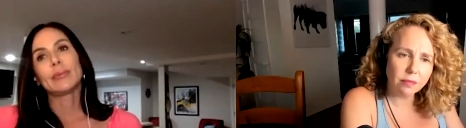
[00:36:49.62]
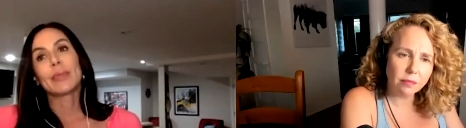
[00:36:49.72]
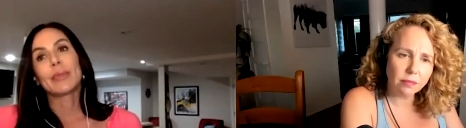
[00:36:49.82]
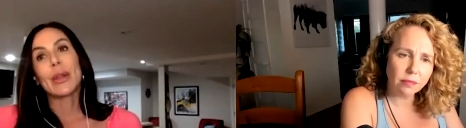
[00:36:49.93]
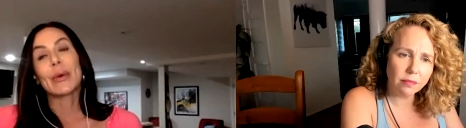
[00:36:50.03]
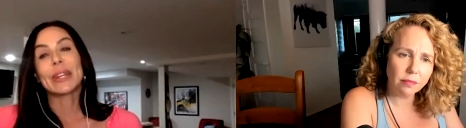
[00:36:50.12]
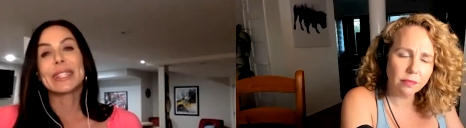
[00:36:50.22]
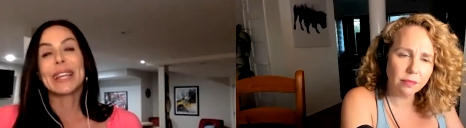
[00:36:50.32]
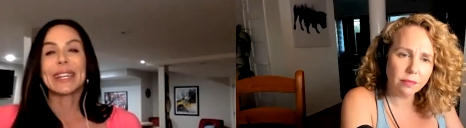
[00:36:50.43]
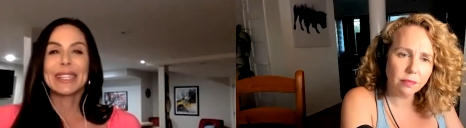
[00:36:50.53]
Speaker 1: you know
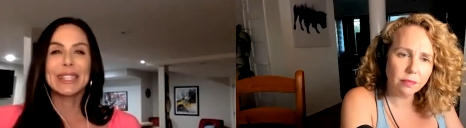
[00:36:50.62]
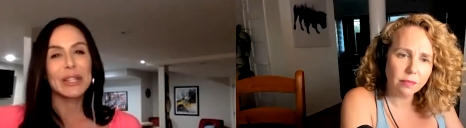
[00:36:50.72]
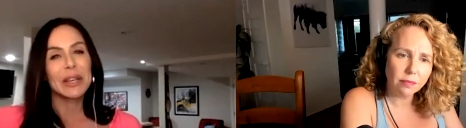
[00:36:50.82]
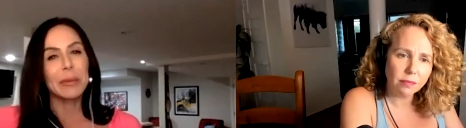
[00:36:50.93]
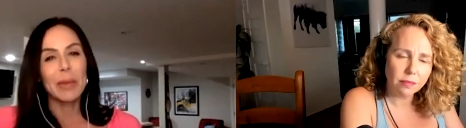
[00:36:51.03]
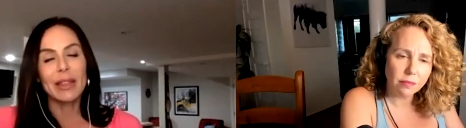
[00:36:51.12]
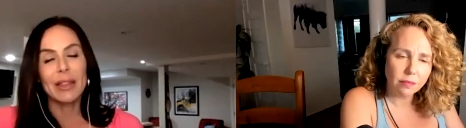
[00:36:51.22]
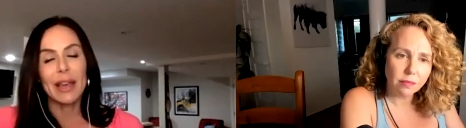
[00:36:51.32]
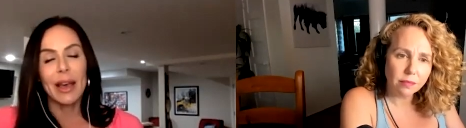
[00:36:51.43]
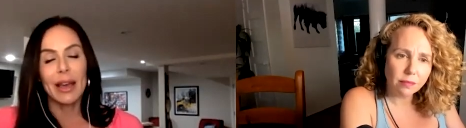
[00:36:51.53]
it's not easy to
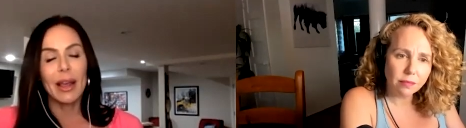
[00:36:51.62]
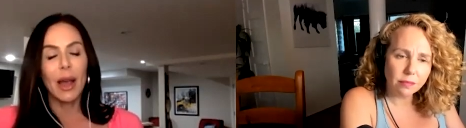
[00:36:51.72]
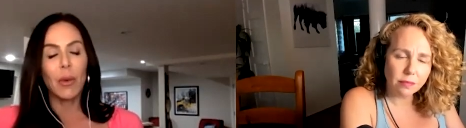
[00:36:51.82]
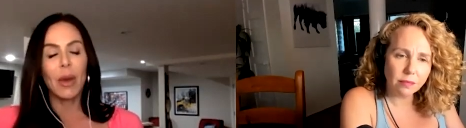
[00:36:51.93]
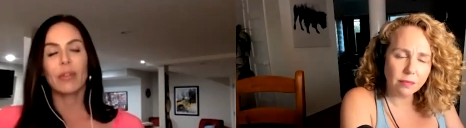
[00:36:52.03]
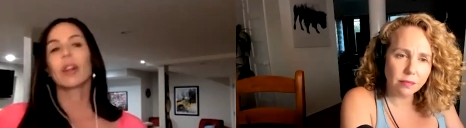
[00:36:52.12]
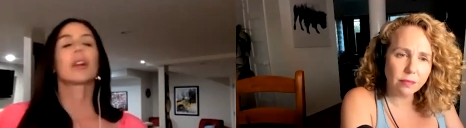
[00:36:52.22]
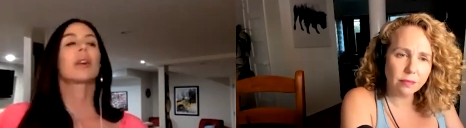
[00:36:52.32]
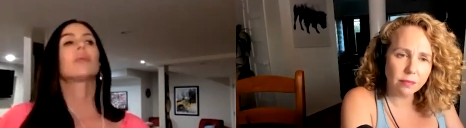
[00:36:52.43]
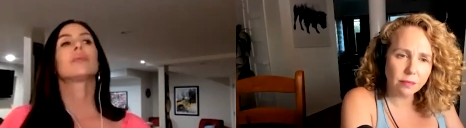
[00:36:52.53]
admit that
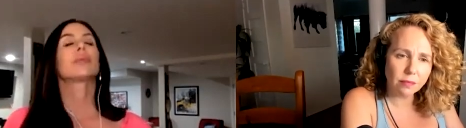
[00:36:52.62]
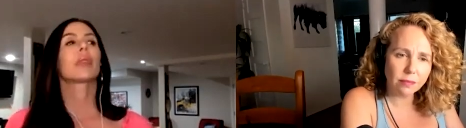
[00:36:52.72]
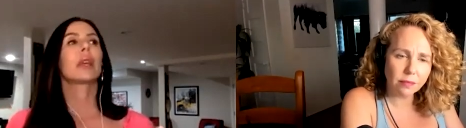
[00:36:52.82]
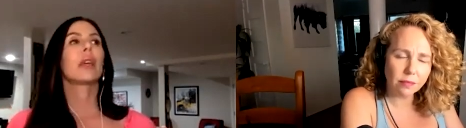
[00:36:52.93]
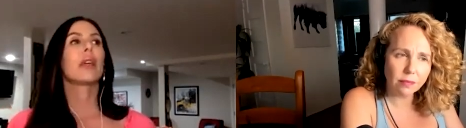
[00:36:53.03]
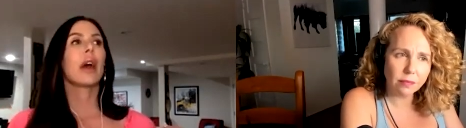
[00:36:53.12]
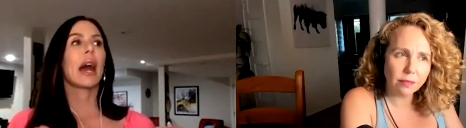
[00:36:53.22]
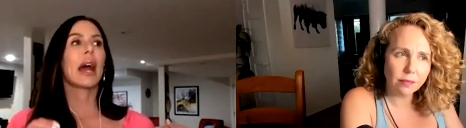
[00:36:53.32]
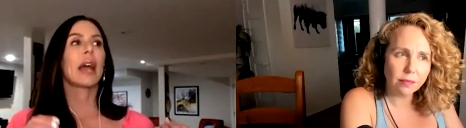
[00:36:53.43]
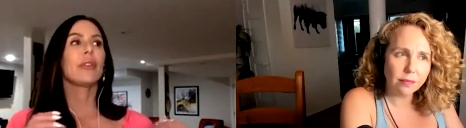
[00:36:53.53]
however
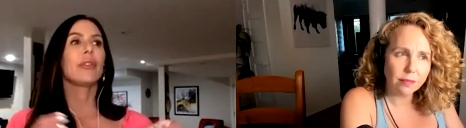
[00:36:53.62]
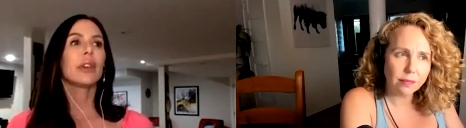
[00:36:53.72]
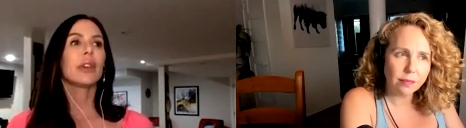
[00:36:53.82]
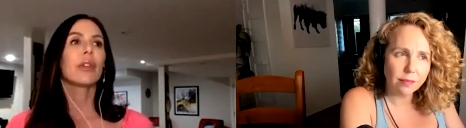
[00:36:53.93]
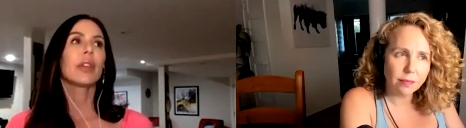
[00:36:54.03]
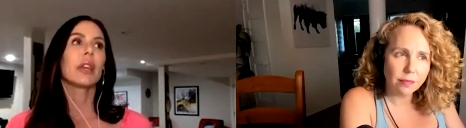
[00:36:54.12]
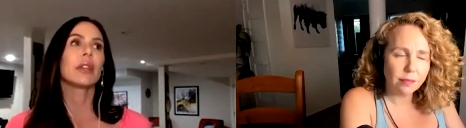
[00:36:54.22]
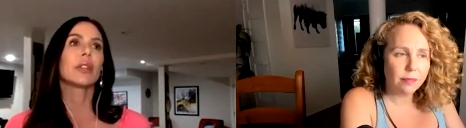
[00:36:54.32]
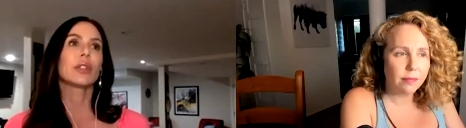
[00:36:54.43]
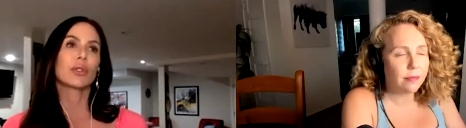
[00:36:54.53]
i feel the
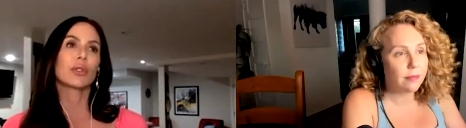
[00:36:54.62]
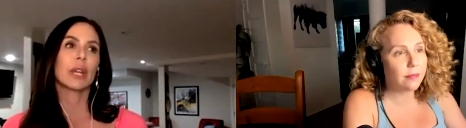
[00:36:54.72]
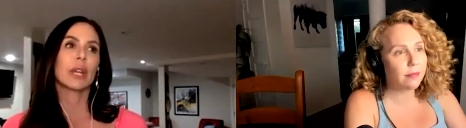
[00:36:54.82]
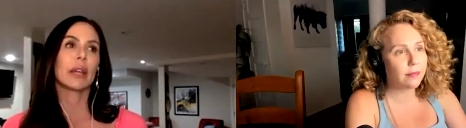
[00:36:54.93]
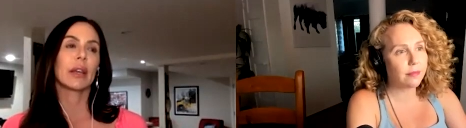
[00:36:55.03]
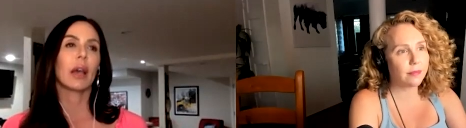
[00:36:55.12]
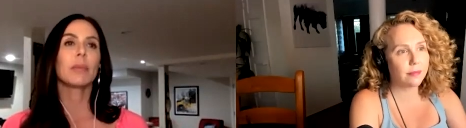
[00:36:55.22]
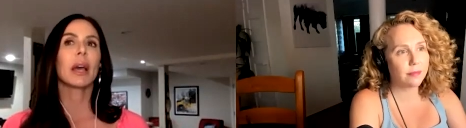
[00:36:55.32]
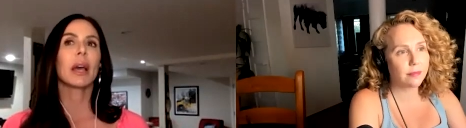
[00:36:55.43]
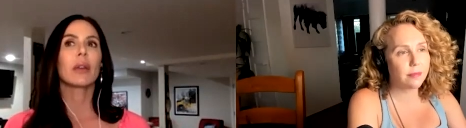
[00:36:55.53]
industry
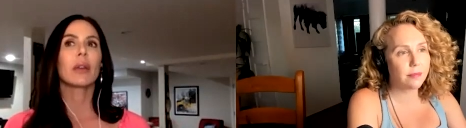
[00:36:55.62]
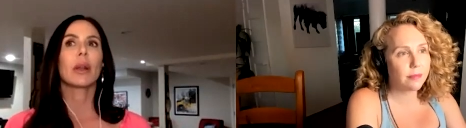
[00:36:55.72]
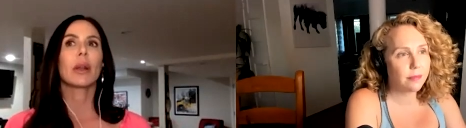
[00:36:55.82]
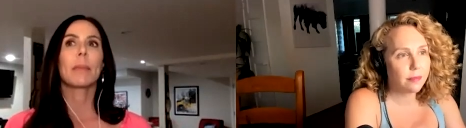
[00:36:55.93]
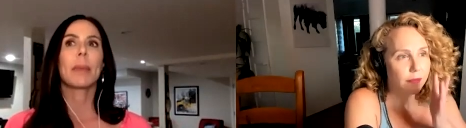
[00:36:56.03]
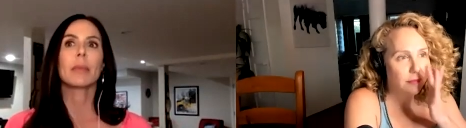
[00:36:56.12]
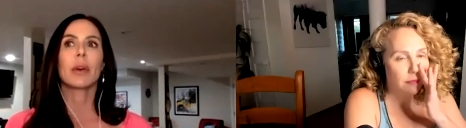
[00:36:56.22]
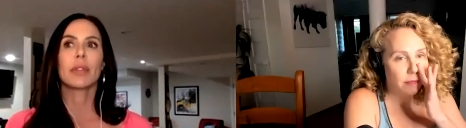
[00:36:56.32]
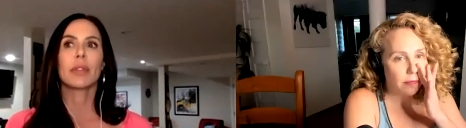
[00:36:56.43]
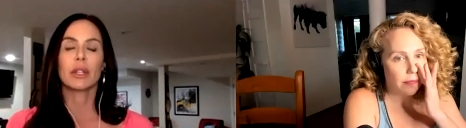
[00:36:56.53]
i'm not i don't want to
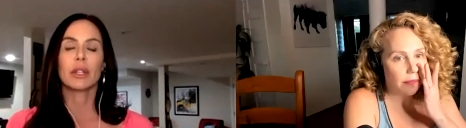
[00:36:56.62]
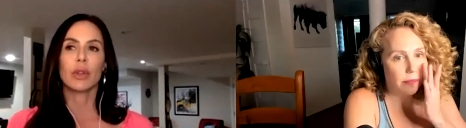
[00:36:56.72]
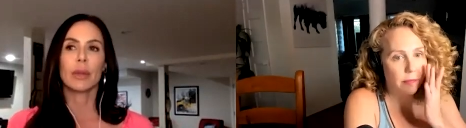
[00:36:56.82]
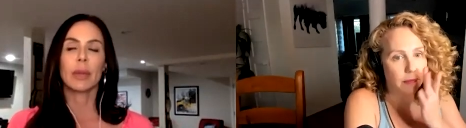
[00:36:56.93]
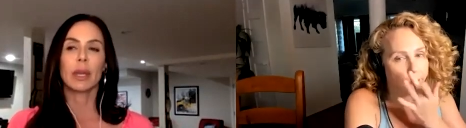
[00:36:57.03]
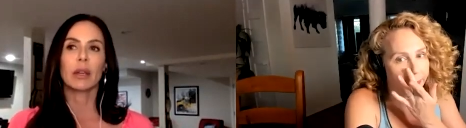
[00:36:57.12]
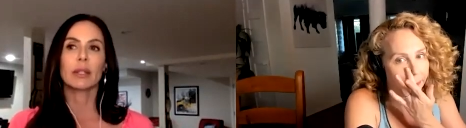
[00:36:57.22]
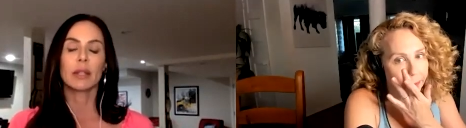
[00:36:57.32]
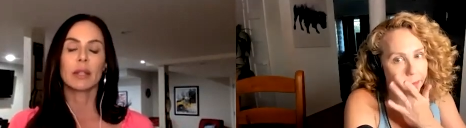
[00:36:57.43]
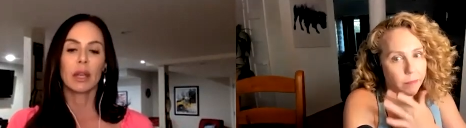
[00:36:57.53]
badmouth the industry
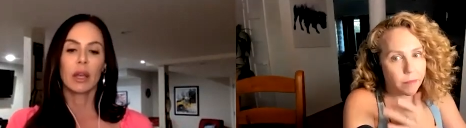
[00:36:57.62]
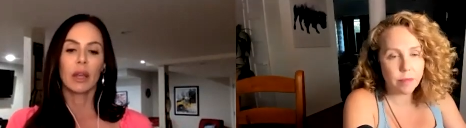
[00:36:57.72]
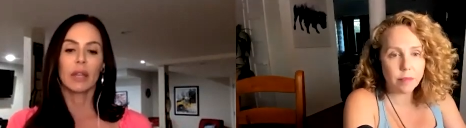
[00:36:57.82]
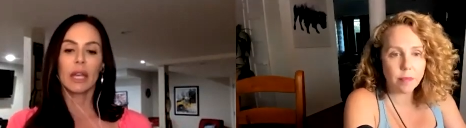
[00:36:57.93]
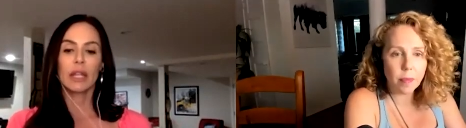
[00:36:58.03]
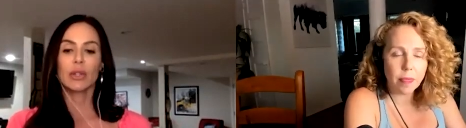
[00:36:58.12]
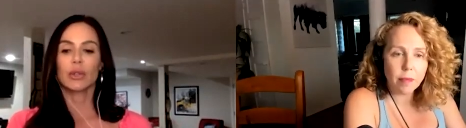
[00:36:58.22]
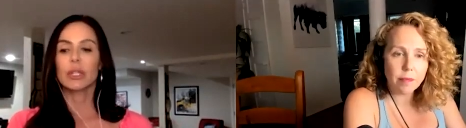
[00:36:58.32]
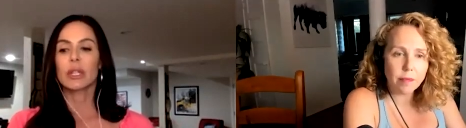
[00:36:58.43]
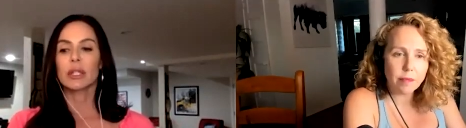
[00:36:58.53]
because the
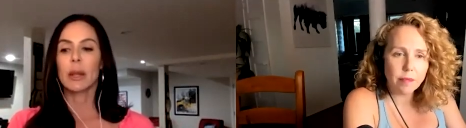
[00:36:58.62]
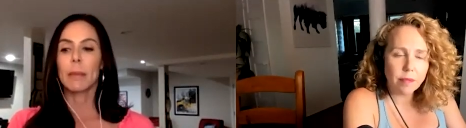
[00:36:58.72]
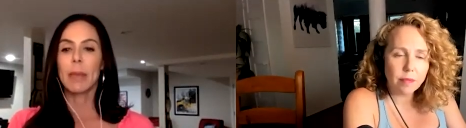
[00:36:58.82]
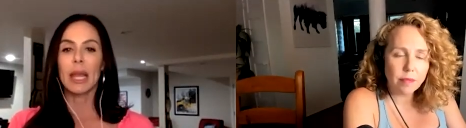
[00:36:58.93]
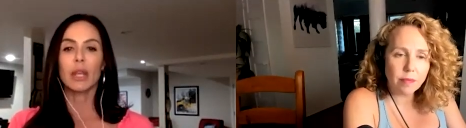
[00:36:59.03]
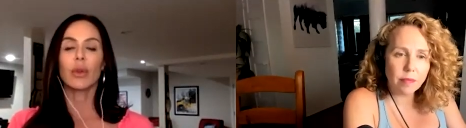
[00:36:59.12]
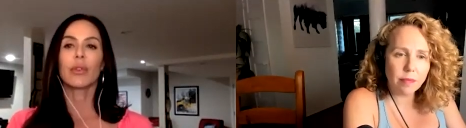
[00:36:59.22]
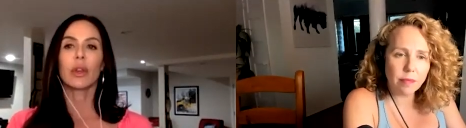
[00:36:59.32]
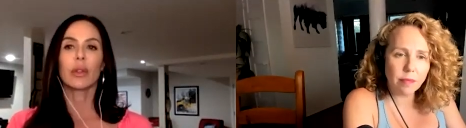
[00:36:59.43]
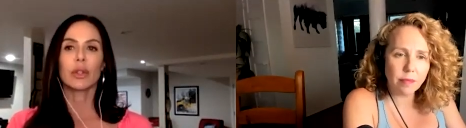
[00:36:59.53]
industry doesn't make you
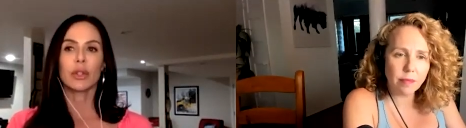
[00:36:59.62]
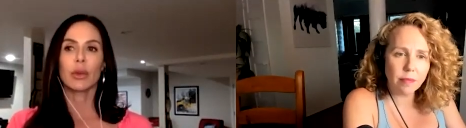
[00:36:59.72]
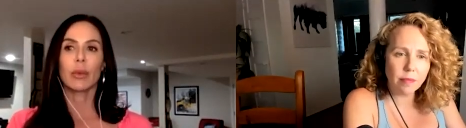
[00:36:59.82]
feel a certain